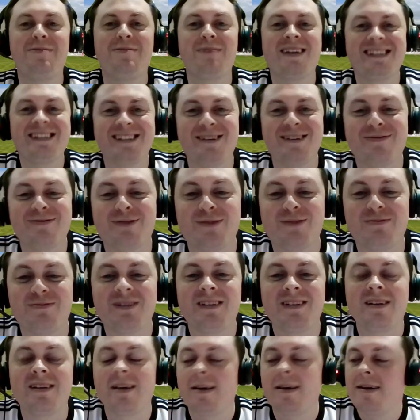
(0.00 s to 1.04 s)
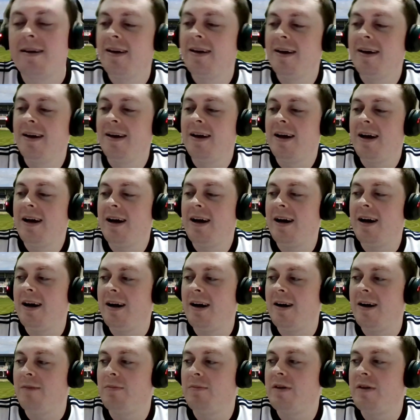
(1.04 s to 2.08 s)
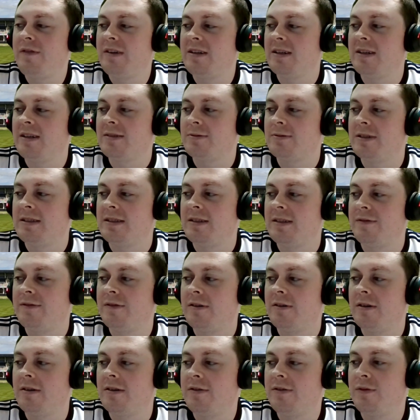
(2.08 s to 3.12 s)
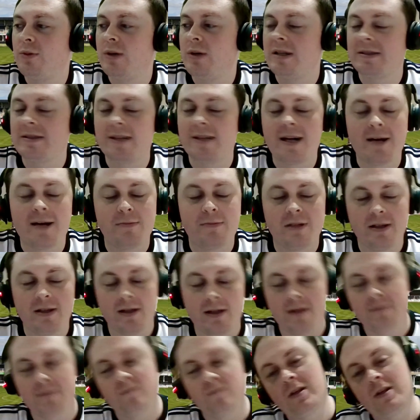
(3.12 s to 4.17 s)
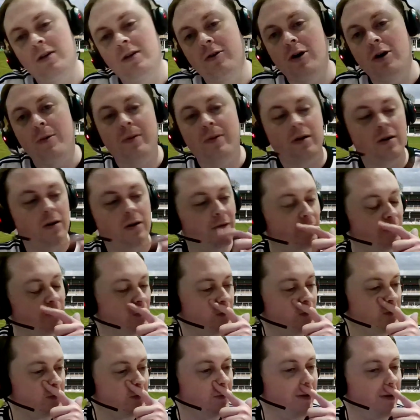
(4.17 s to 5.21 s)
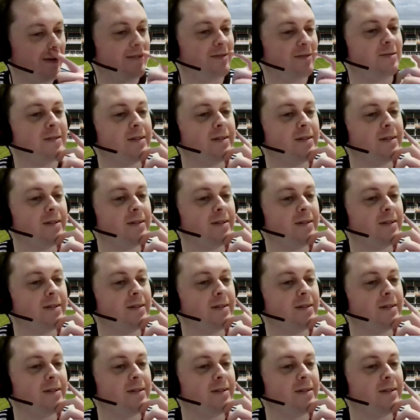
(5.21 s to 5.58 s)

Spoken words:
be a tough one, wouldn't it? If he does what he did for West Ham in that Europa Conference final.